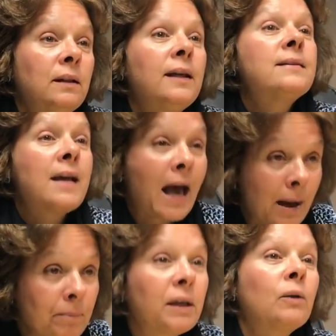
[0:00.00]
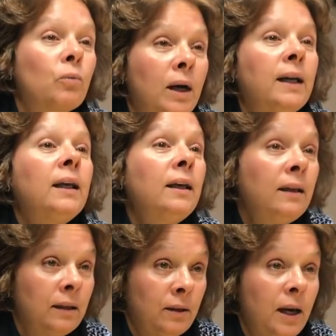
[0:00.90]
it's happening right
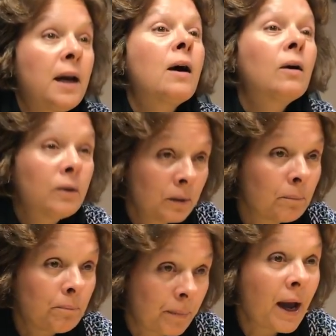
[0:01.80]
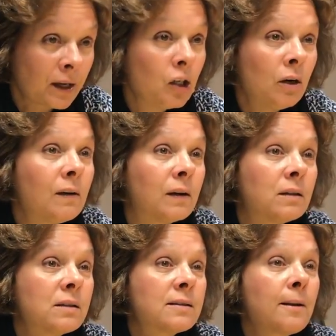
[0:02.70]
here in our
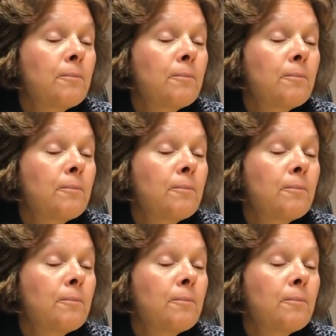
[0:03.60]
backyards.